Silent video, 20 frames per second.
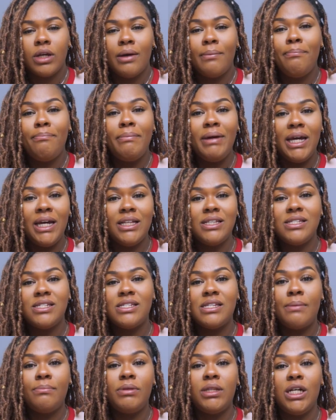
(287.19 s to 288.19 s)
means
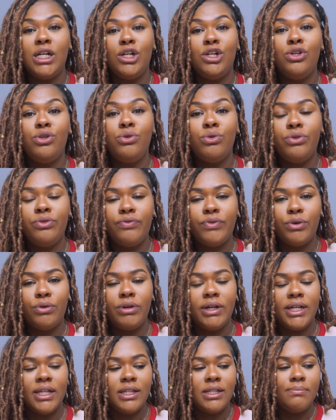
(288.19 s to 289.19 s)
something
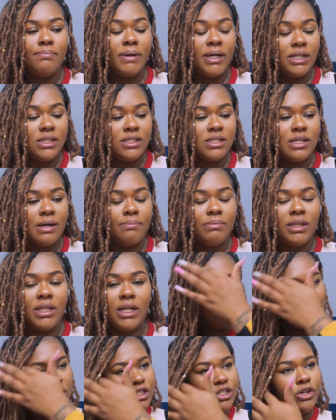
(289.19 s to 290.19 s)
youthful and means
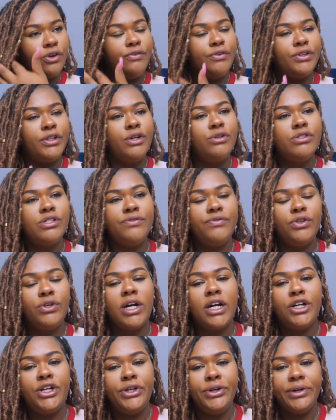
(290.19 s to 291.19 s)
something. So for those of you
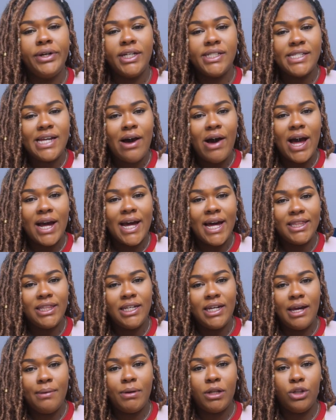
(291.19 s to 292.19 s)
who are curious how I got
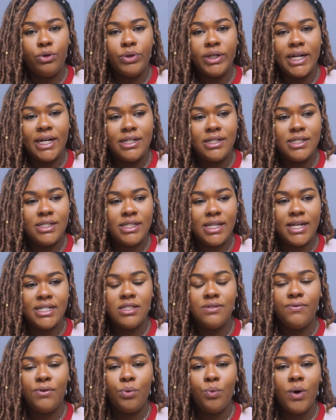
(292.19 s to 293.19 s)
the name Allure
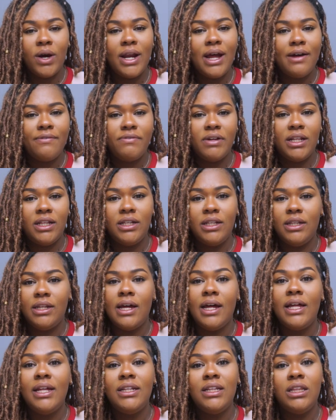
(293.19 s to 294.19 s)
96, for one, I fell
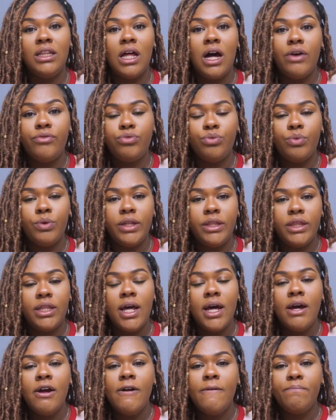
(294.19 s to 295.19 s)
in love with
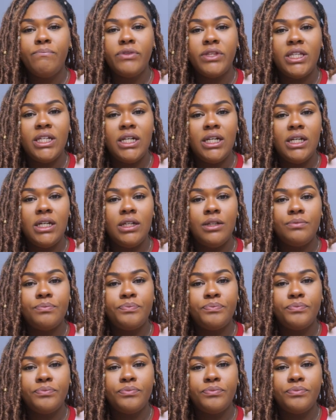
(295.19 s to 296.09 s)
the